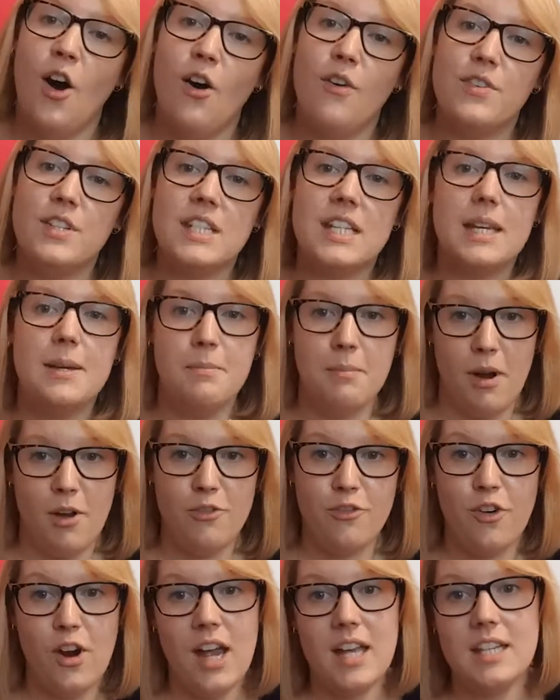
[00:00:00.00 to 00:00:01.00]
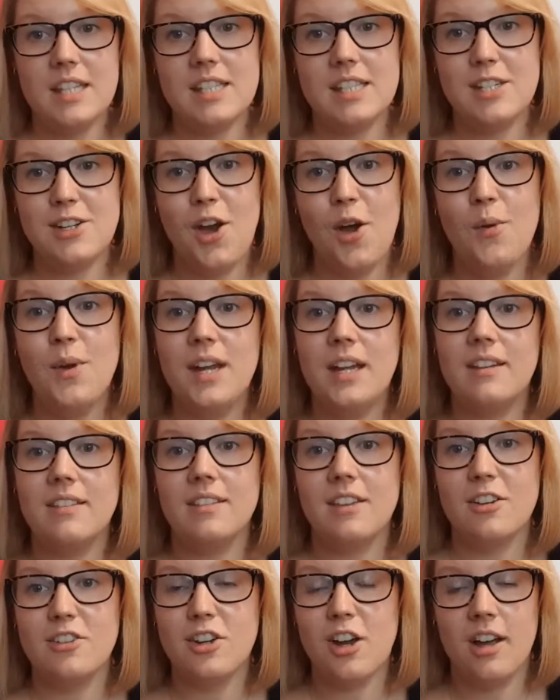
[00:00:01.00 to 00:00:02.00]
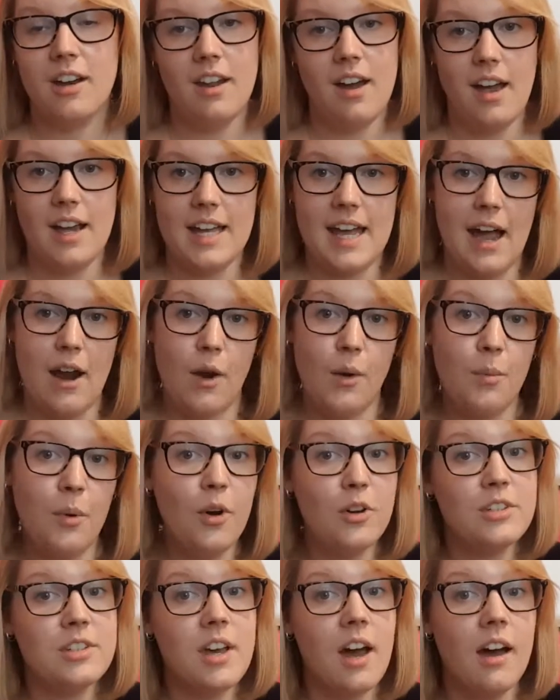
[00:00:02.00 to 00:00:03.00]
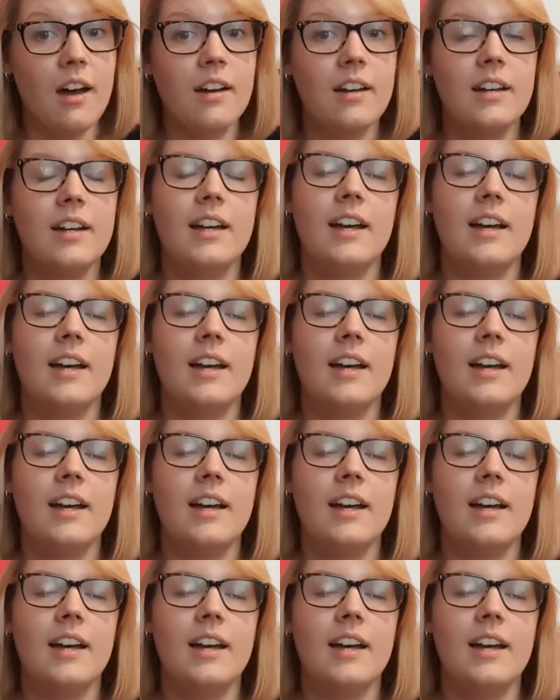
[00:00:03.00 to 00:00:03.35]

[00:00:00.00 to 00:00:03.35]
obviously my friends, knowing that I like Harry Potter,